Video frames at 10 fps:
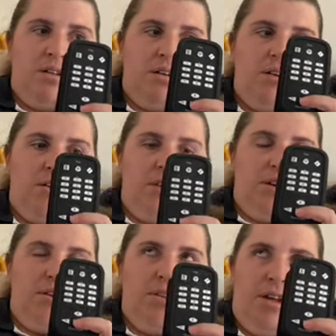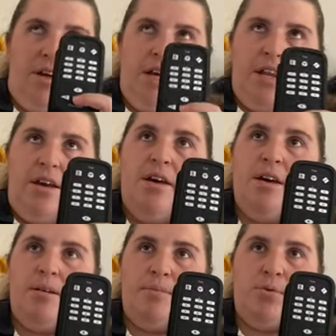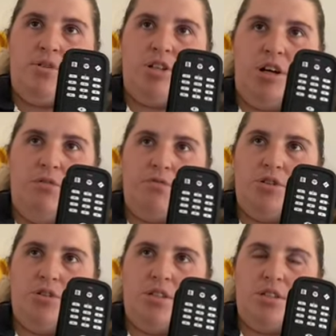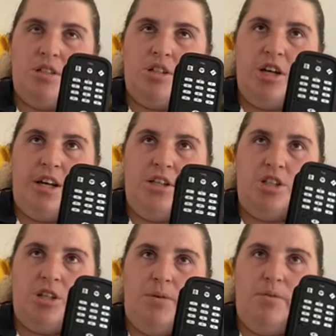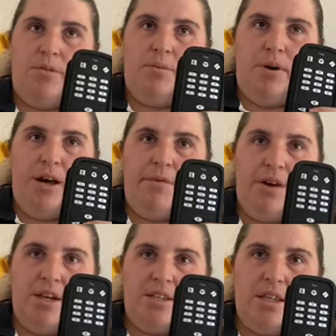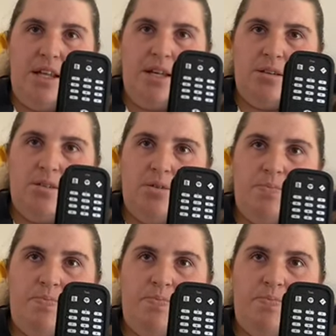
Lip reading: online bookshelf to change some of your Wi-Fi settings.